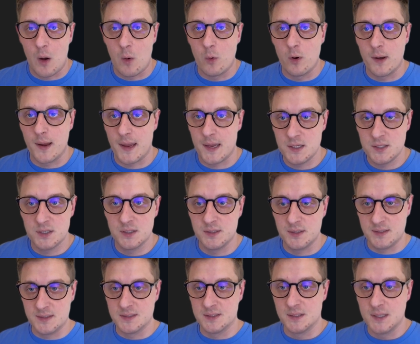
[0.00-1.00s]
our
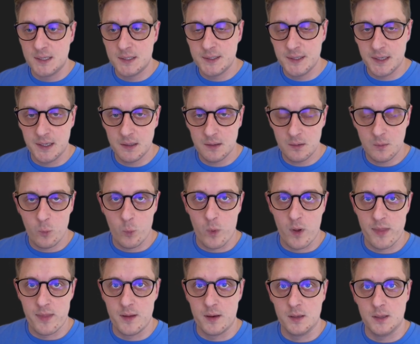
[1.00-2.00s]
agent is learning
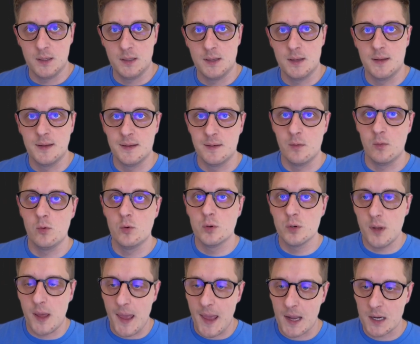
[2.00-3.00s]
whether it did
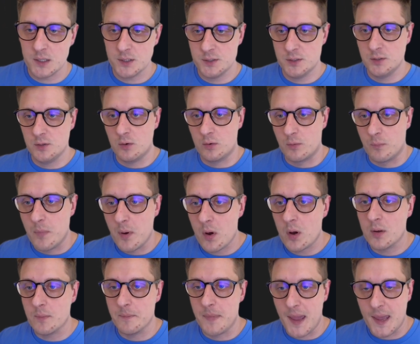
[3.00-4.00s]
good action or
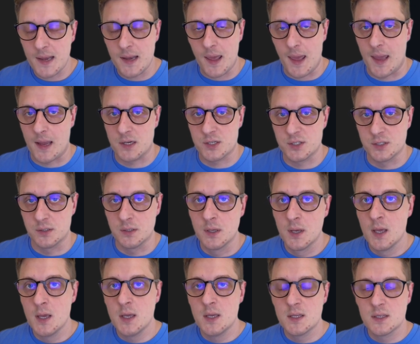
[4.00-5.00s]
bad action.
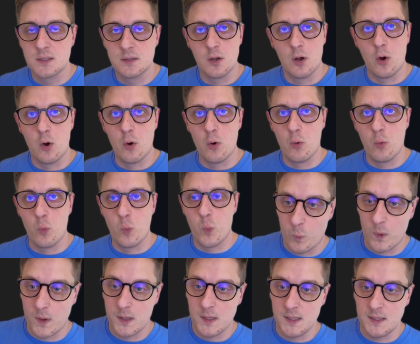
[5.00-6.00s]
So
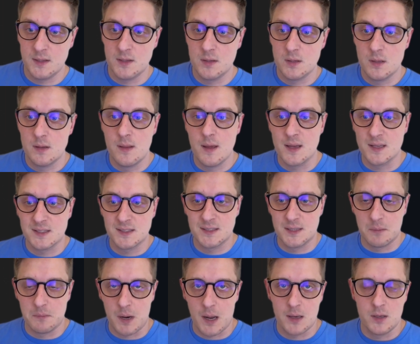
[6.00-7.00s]
when it does
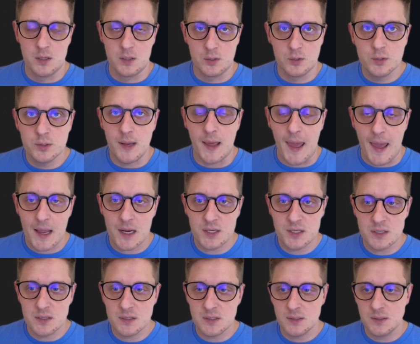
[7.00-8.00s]
some kind of good
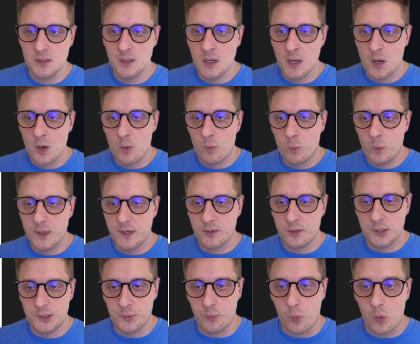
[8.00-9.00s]
actions, we
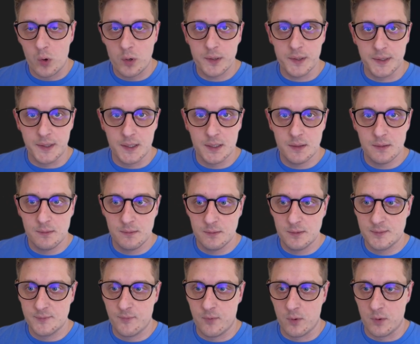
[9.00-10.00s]
reward it
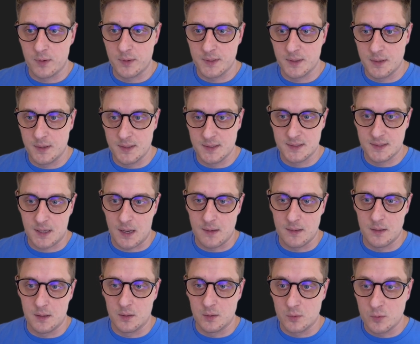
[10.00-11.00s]
for this
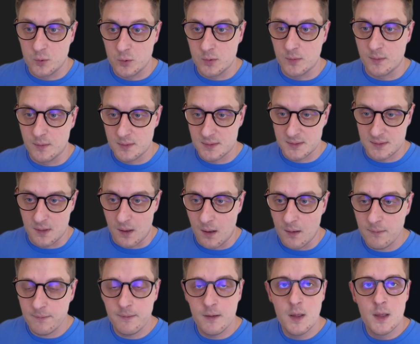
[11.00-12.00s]
kind of good
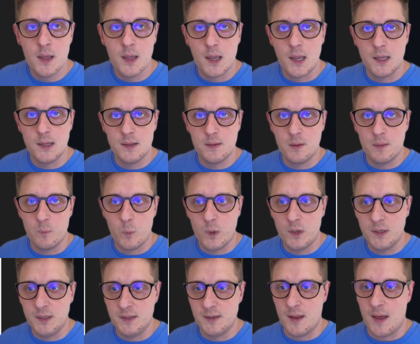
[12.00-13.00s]
stuff, and
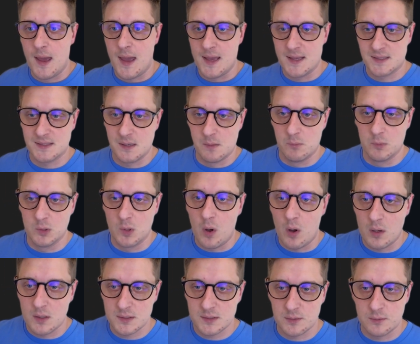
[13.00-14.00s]
when it has some
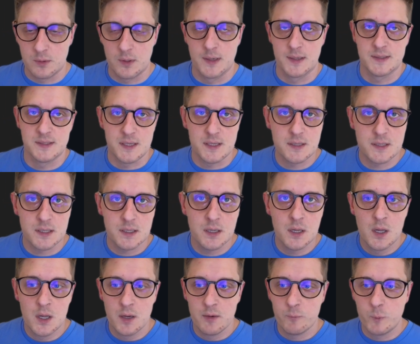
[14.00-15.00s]
loss or
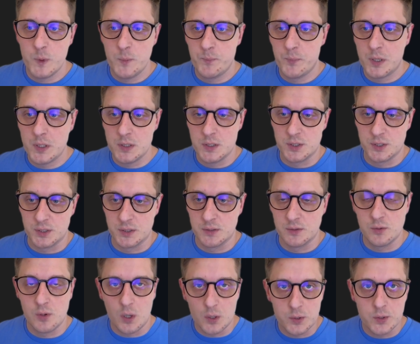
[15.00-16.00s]
etc., we punish
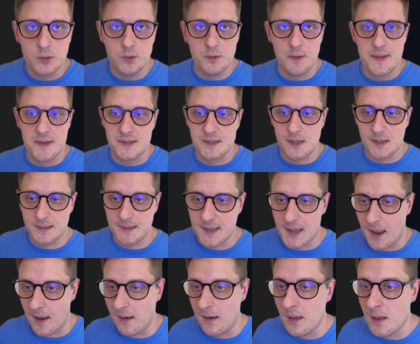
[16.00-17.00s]
it not to do this
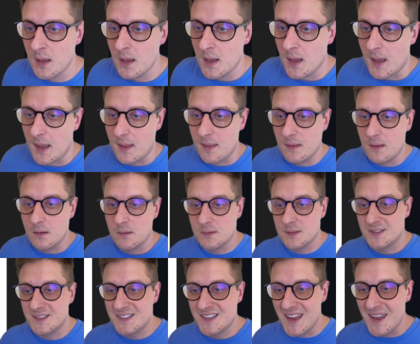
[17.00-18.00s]
again. And
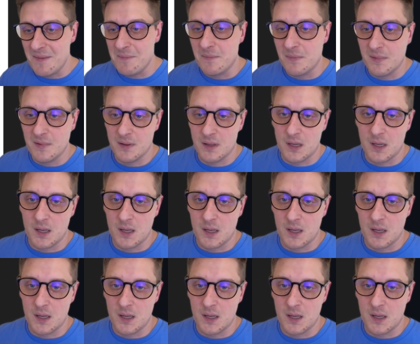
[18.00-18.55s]
same